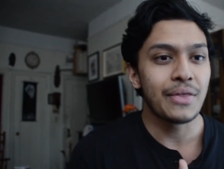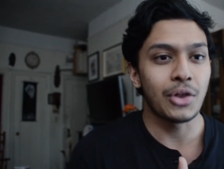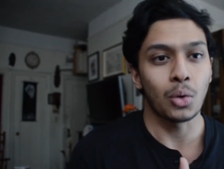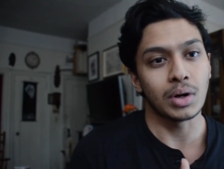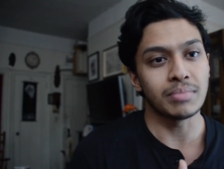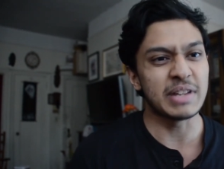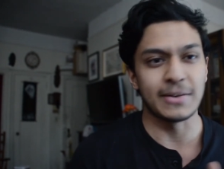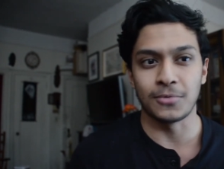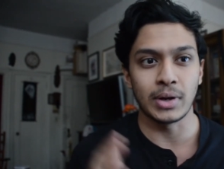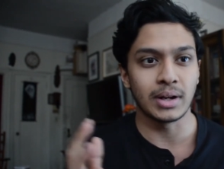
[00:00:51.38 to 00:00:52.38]
there were
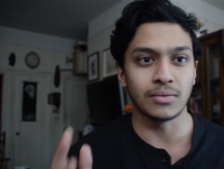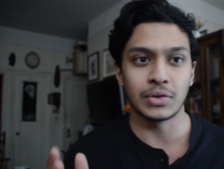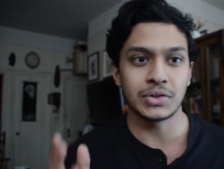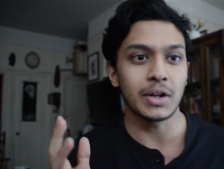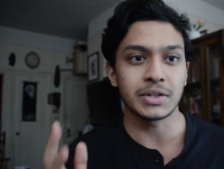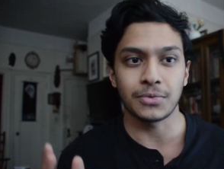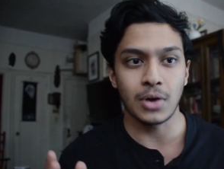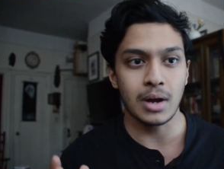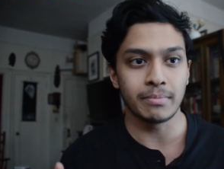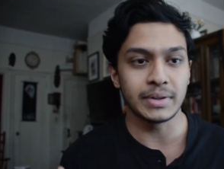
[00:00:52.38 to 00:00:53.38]
differing results
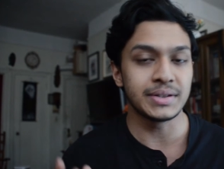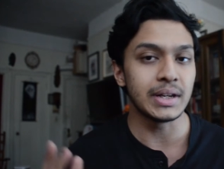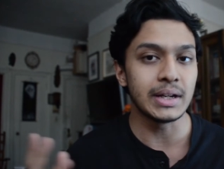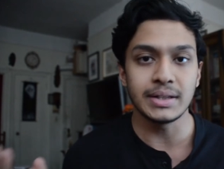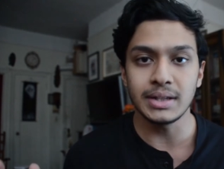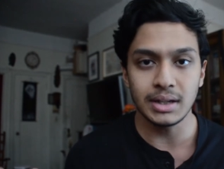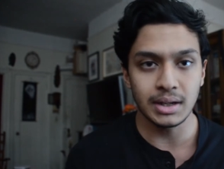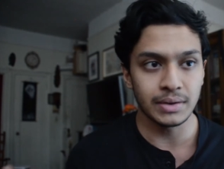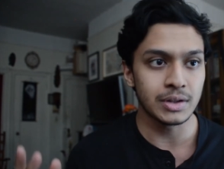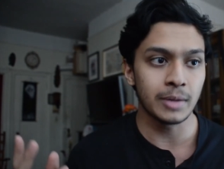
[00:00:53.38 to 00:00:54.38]
from the CDC
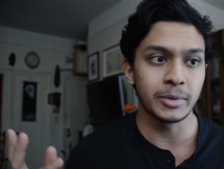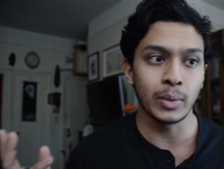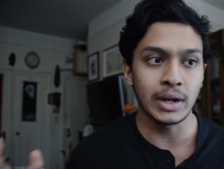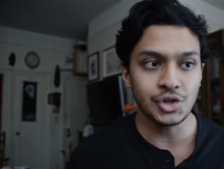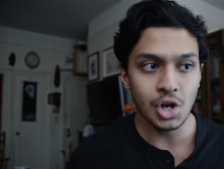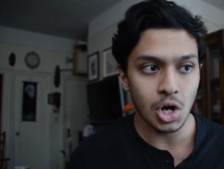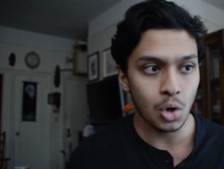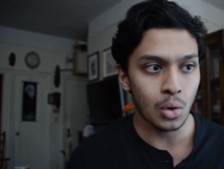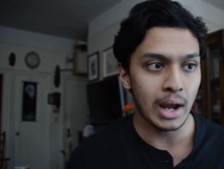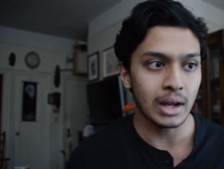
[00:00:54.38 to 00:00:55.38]
and the
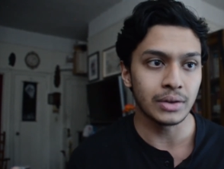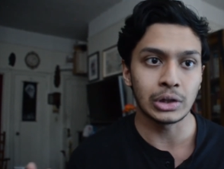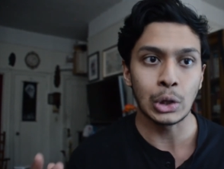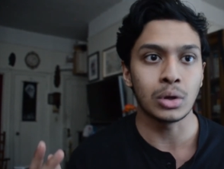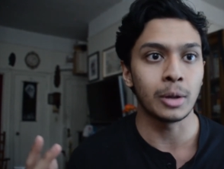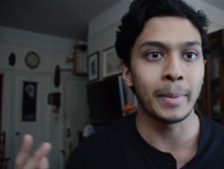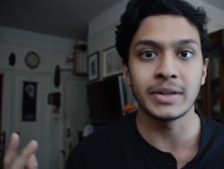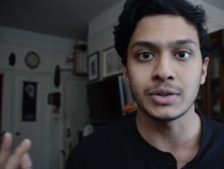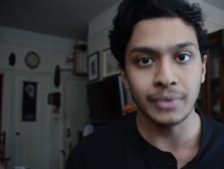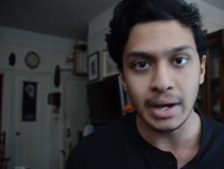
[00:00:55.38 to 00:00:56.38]
WHO and the local
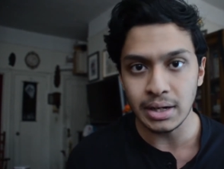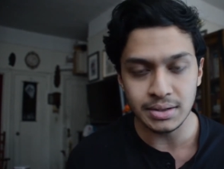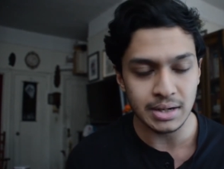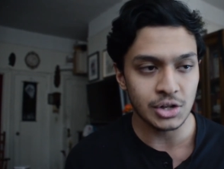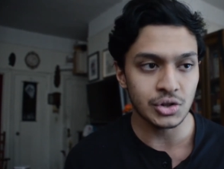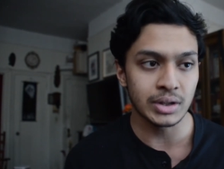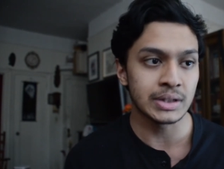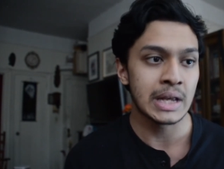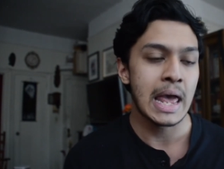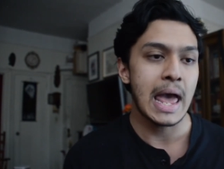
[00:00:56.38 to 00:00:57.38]
Pennsylvania
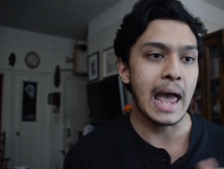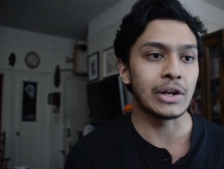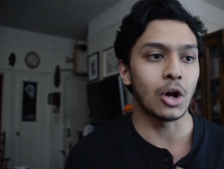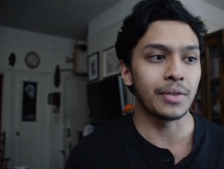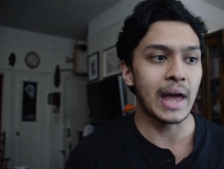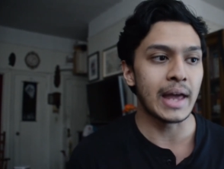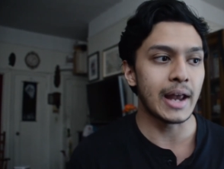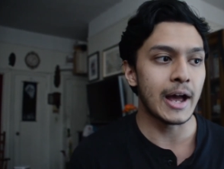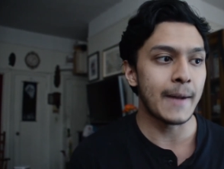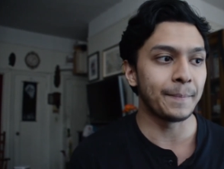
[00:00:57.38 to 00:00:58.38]
stations and all that.
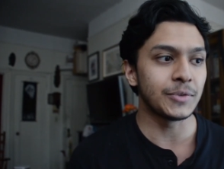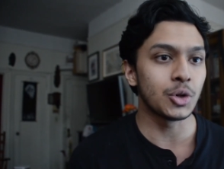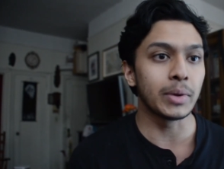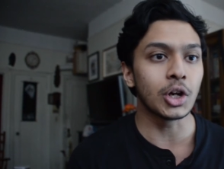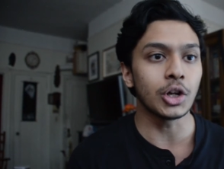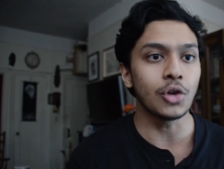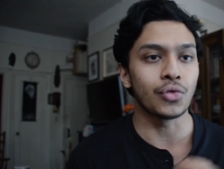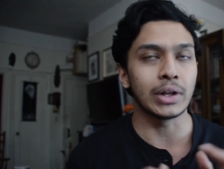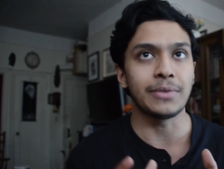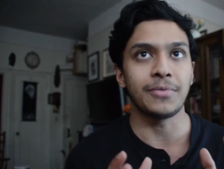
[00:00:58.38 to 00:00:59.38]
So we couldn't
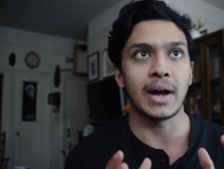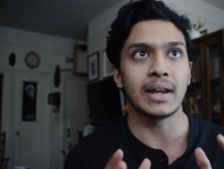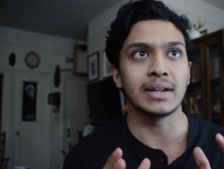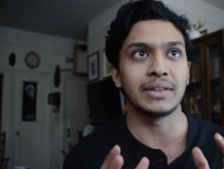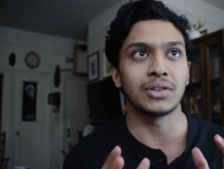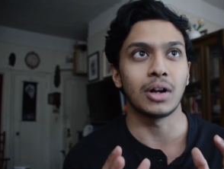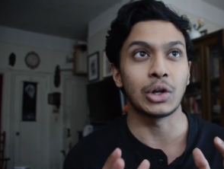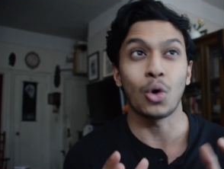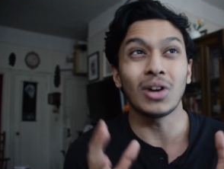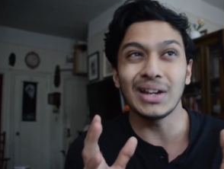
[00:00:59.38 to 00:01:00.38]
really find a
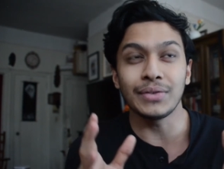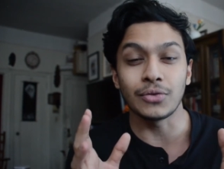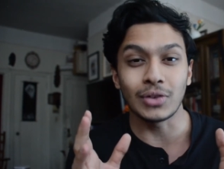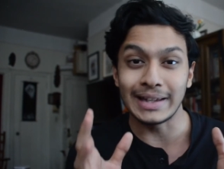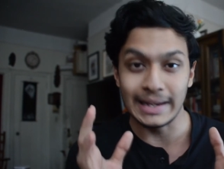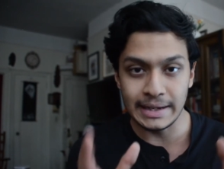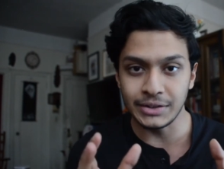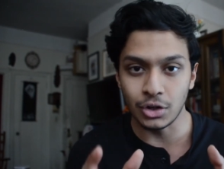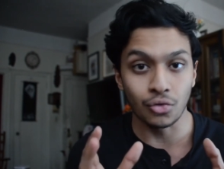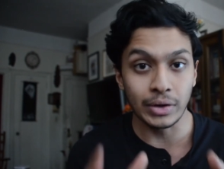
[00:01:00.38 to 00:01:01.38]
solid or even really
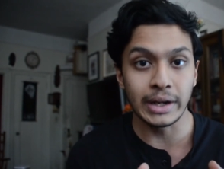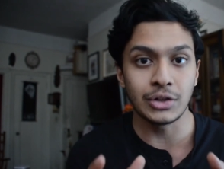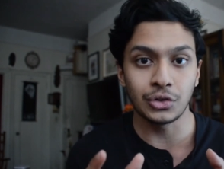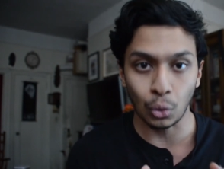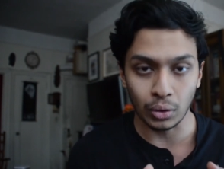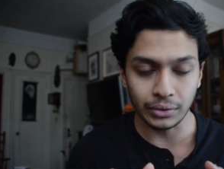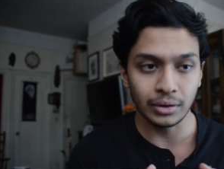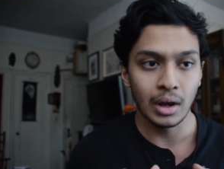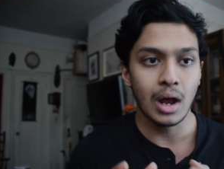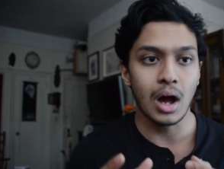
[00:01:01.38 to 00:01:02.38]
easy to read source
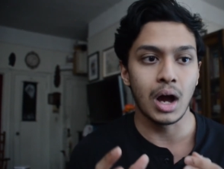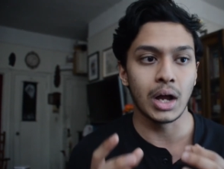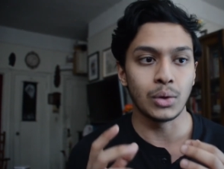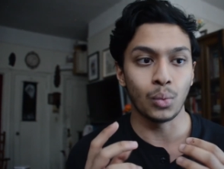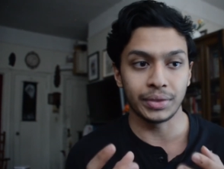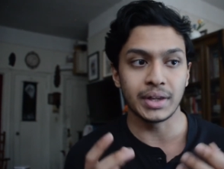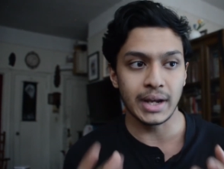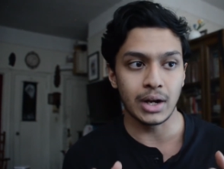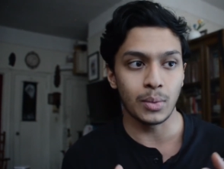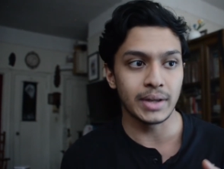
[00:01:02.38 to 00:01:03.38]
on what the
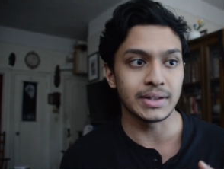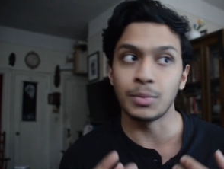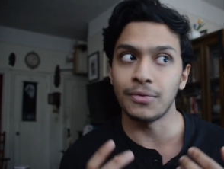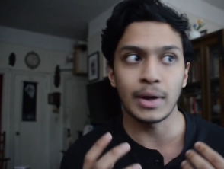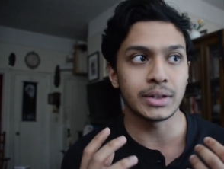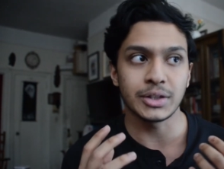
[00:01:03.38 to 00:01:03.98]
data was. And we found that